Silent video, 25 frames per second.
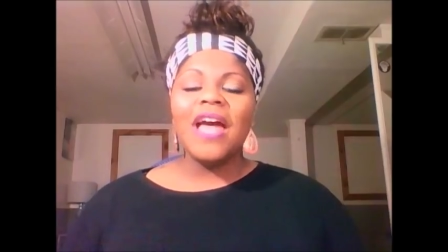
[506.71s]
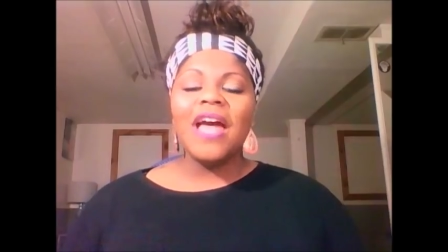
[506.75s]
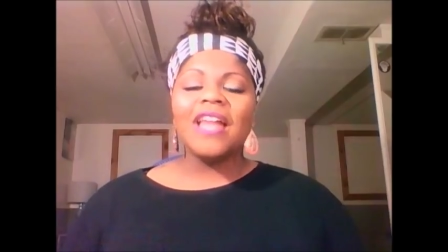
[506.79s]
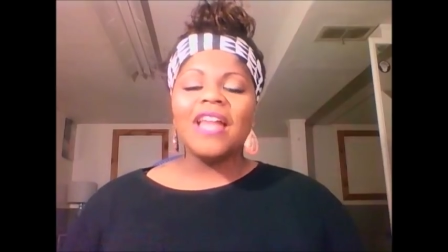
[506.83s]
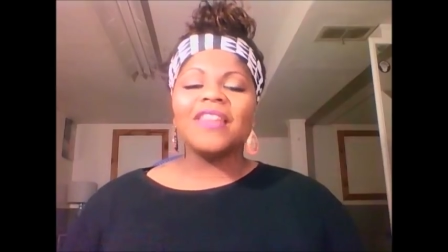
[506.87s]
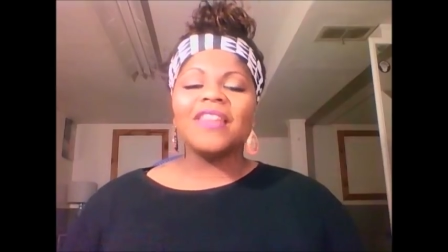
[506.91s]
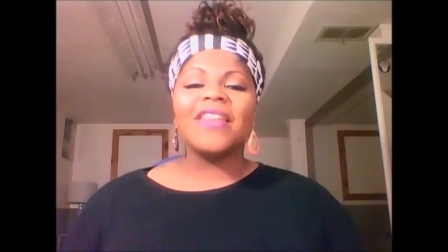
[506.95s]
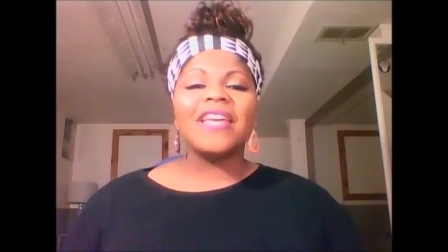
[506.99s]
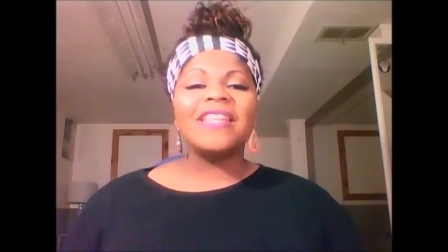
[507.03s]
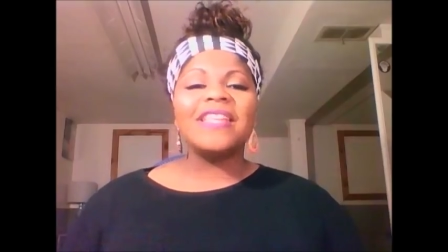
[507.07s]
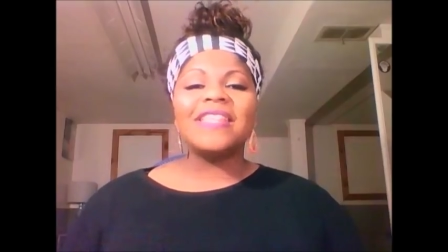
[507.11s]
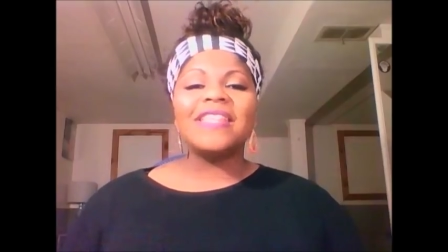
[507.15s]

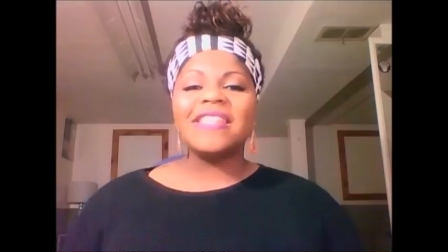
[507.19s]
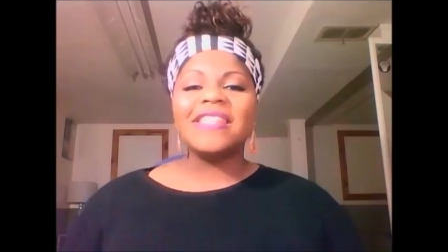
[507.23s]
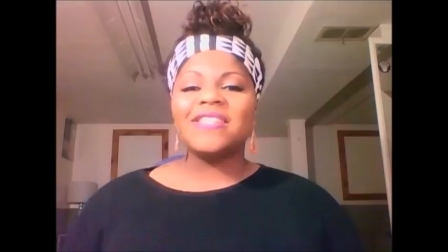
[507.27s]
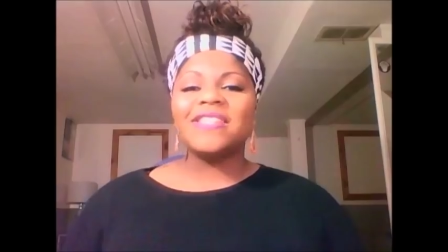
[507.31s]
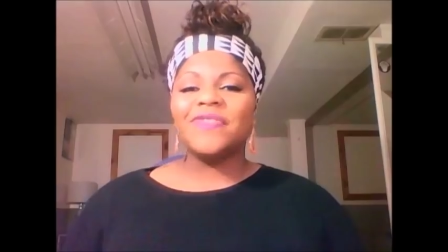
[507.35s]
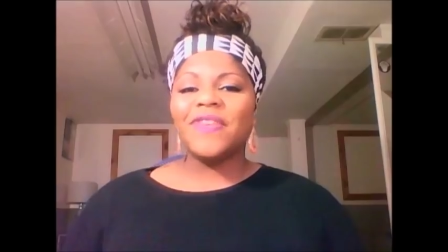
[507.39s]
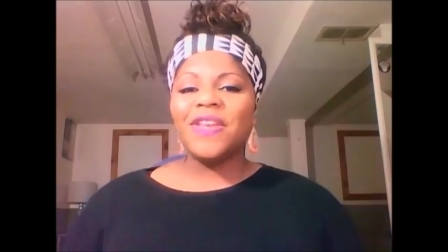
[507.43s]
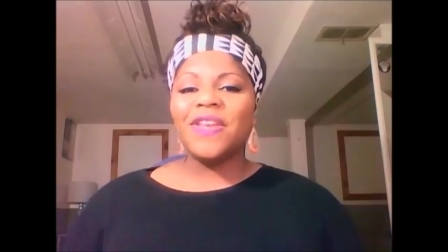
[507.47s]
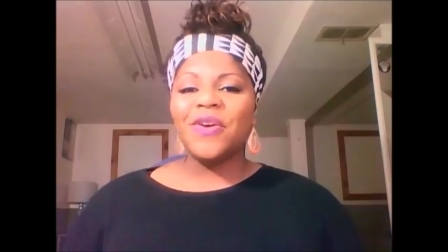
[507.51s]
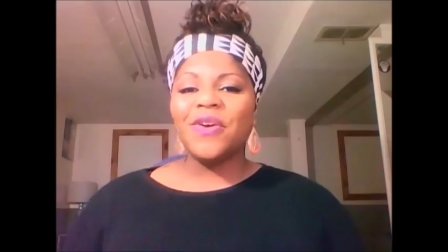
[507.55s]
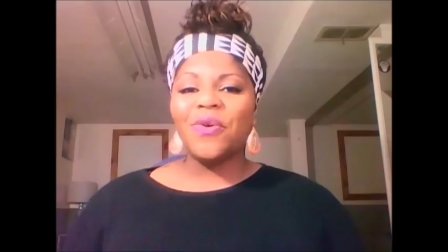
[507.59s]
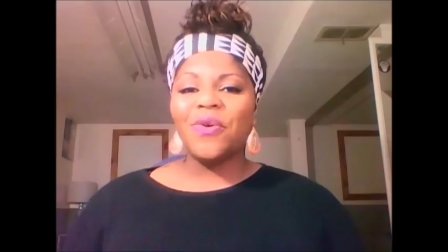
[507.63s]
Like this
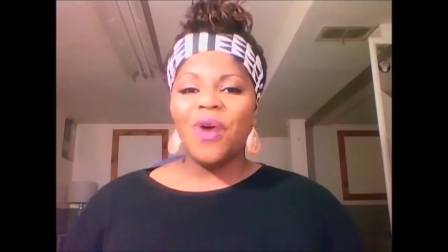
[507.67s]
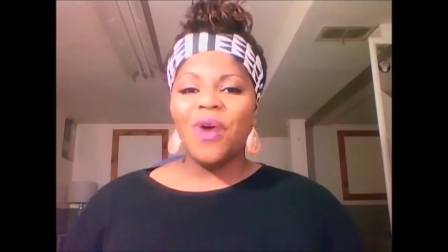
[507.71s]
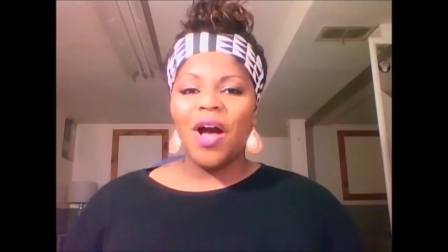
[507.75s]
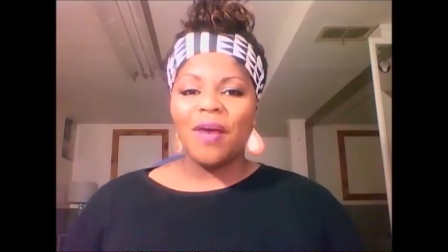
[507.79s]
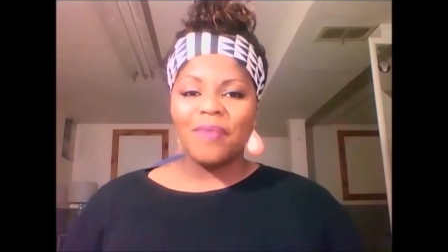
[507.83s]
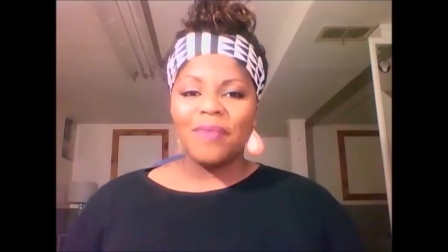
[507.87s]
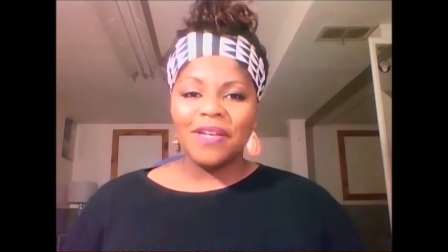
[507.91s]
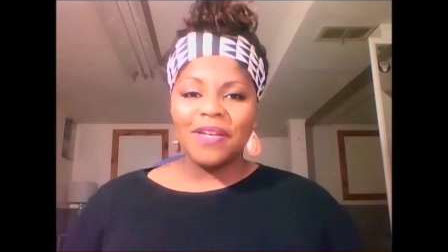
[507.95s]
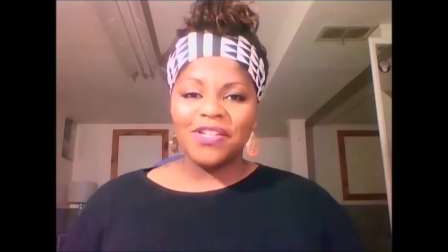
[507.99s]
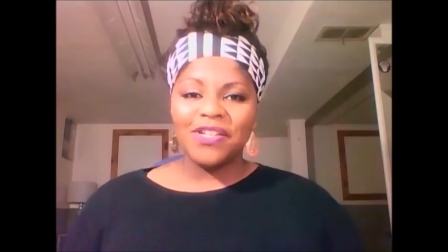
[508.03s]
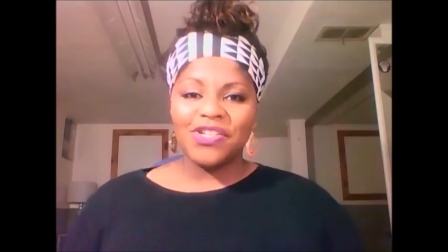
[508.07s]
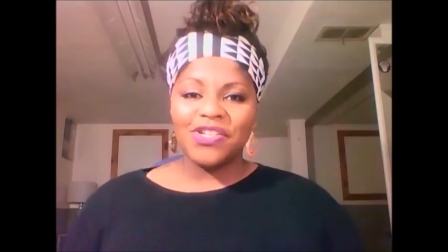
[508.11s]
video,
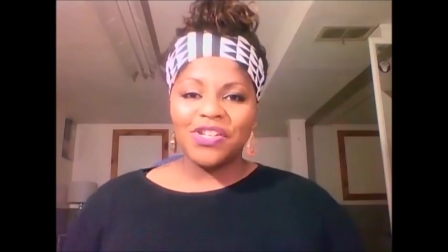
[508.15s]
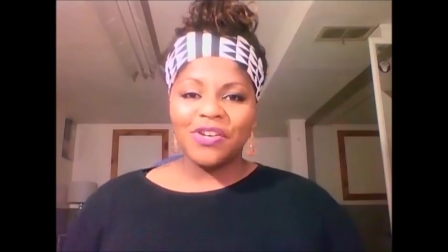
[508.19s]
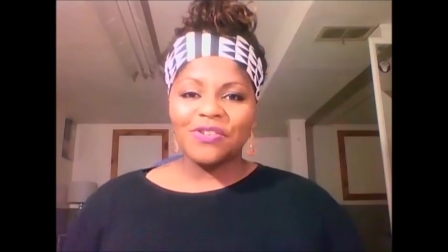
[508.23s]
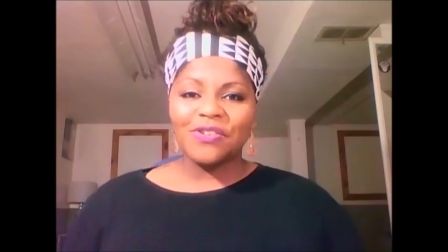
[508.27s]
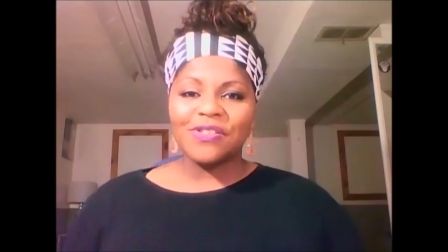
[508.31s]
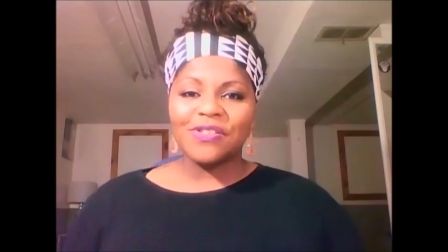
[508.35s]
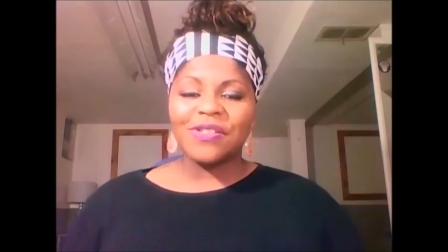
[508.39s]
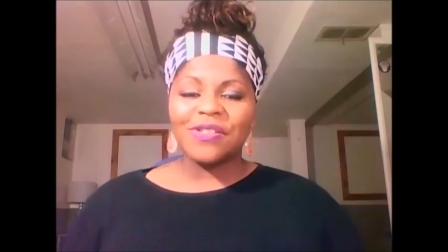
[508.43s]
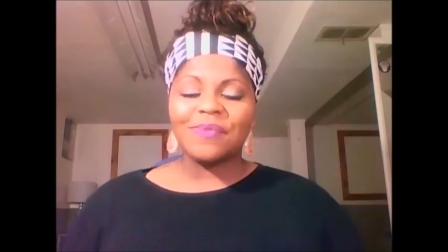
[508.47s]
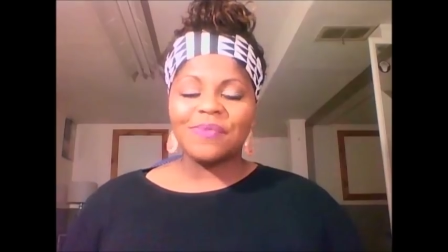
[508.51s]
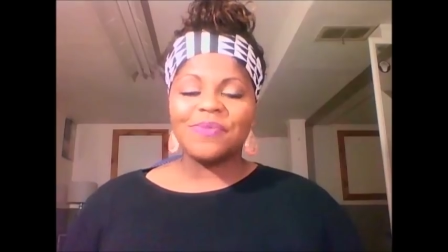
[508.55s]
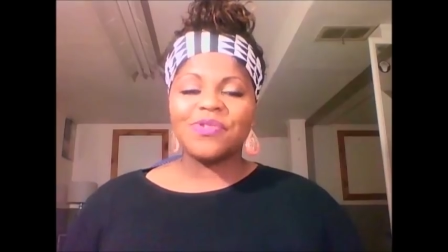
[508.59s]
comment, share,
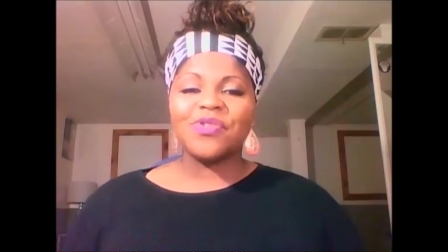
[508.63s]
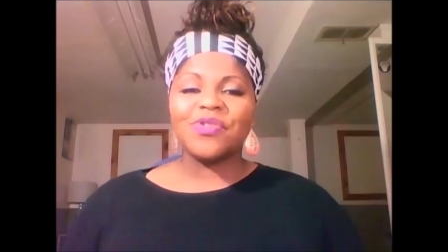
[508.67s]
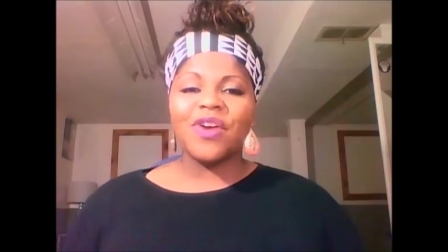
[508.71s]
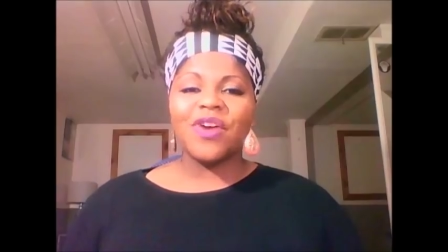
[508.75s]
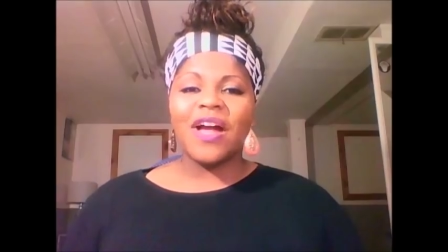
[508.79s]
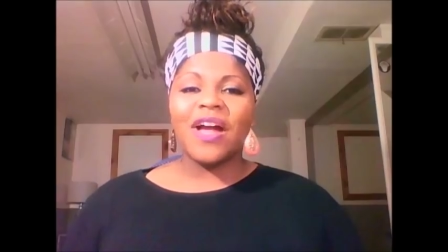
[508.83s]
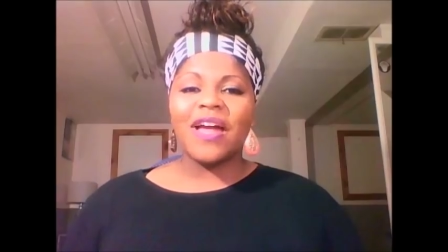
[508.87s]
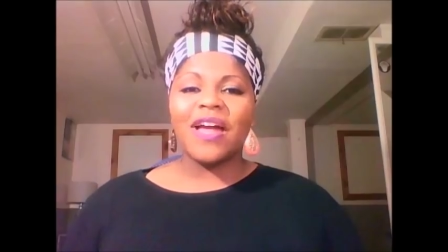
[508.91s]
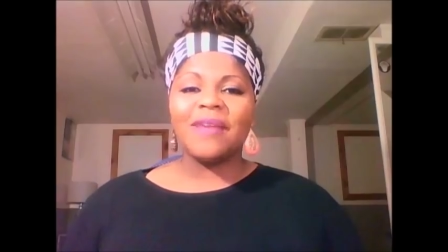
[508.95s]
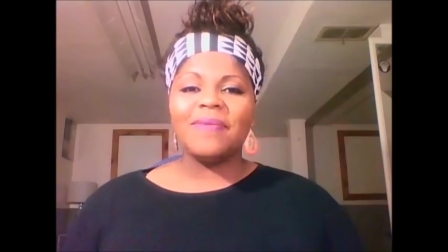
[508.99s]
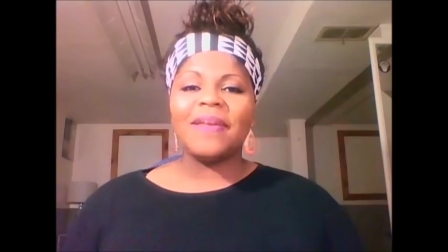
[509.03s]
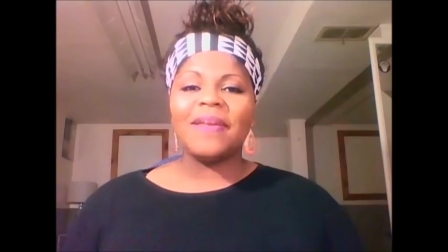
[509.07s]

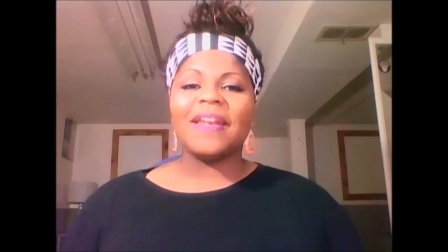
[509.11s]
subscribe,